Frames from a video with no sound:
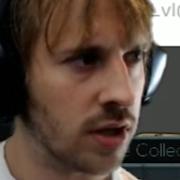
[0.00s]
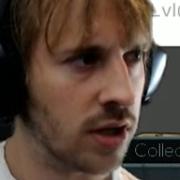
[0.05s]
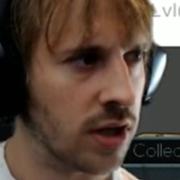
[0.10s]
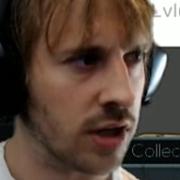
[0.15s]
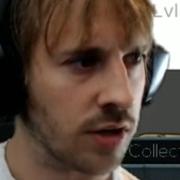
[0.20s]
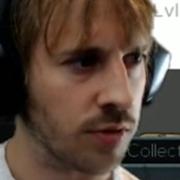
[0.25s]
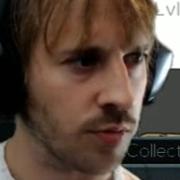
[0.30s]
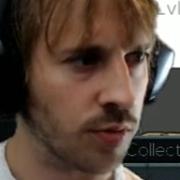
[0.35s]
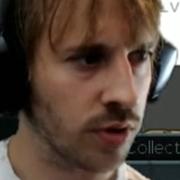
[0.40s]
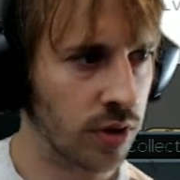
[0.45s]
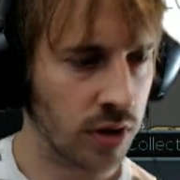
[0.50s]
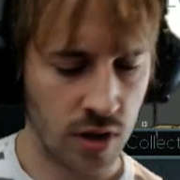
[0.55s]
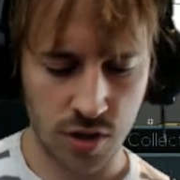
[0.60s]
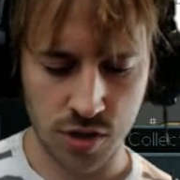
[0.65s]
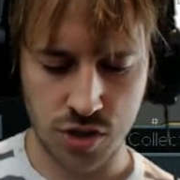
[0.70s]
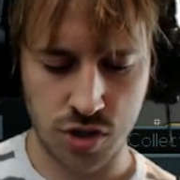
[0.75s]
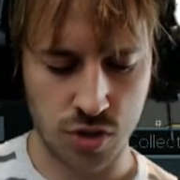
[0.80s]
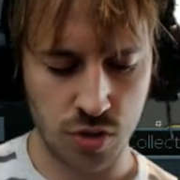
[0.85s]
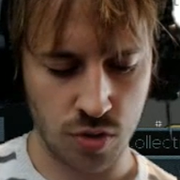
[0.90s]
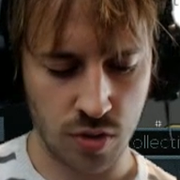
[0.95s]
It will
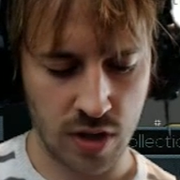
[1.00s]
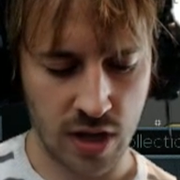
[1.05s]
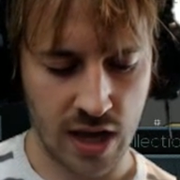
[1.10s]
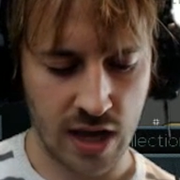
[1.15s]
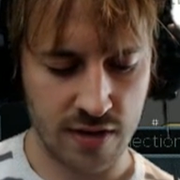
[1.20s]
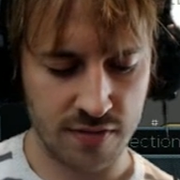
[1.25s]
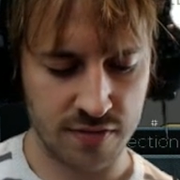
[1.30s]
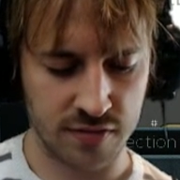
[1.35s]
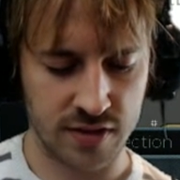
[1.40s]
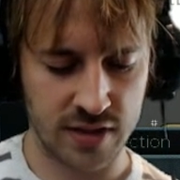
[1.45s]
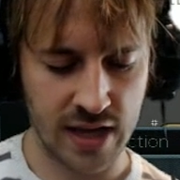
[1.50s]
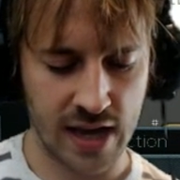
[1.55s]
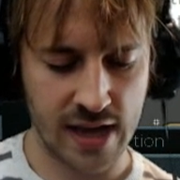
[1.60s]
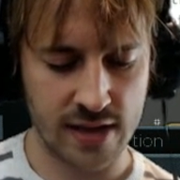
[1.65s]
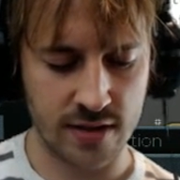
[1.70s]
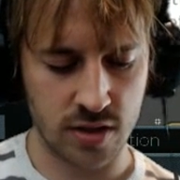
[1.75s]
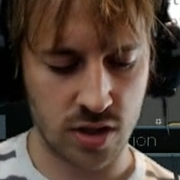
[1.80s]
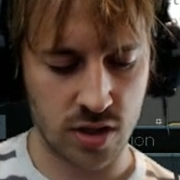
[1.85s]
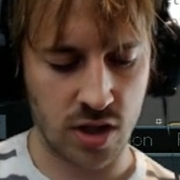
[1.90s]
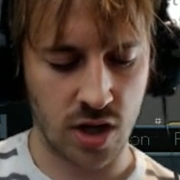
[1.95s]
also have
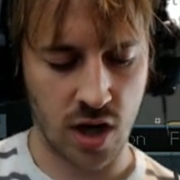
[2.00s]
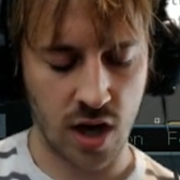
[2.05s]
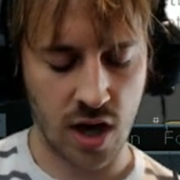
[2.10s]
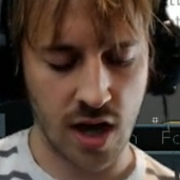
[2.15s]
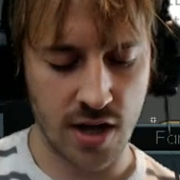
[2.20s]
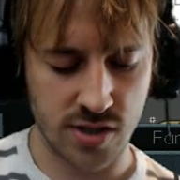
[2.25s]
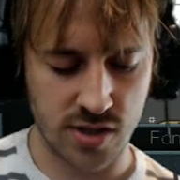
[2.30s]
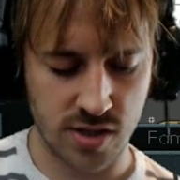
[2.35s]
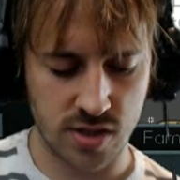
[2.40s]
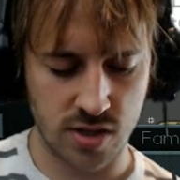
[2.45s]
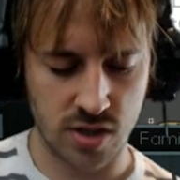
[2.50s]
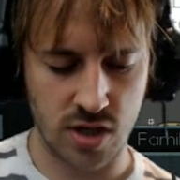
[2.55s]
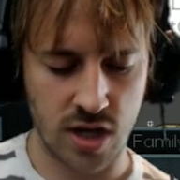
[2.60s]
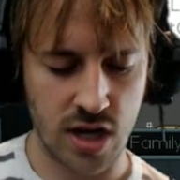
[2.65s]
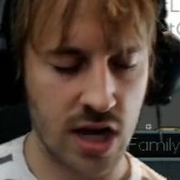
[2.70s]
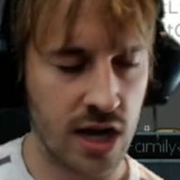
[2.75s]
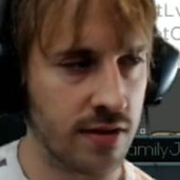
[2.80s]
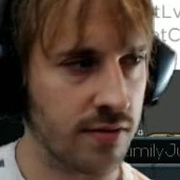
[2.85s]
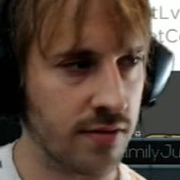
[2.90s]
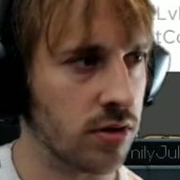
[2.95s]
get cost
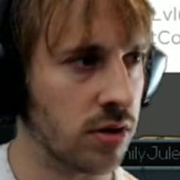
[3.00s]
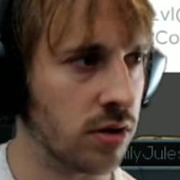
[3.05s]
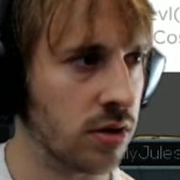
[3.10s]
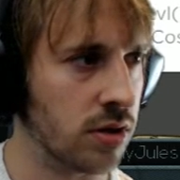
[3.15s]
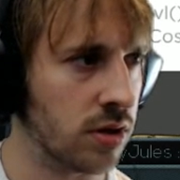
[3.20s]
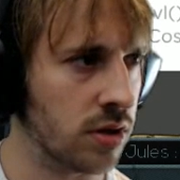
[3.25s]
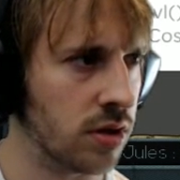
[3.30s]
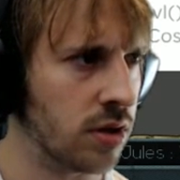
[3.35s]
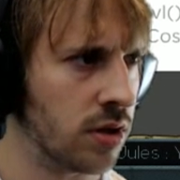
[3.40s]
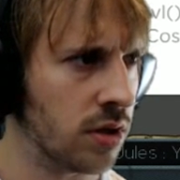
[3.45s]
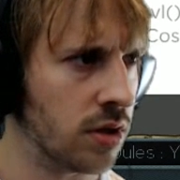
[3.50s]
level.